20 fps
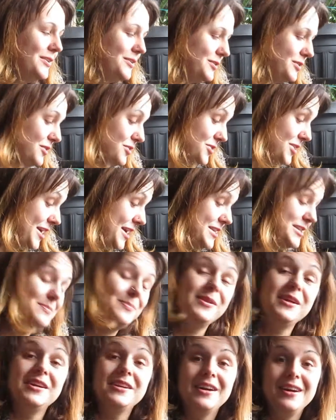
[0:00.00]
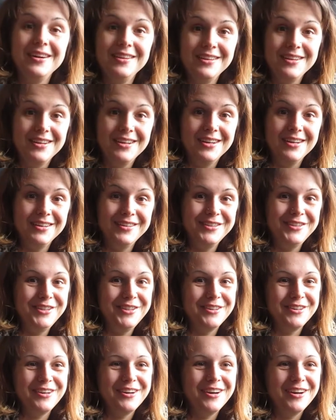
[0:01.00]
to transplant either into
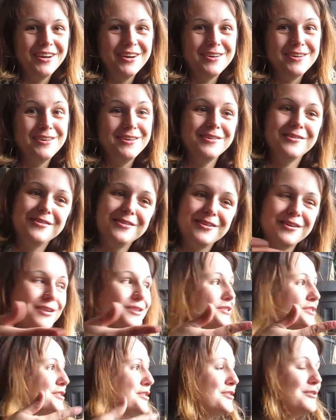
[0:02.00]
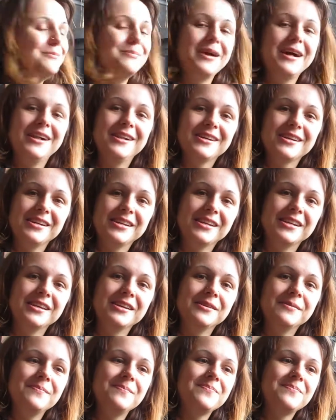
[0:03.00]
your garden or onto your balcony.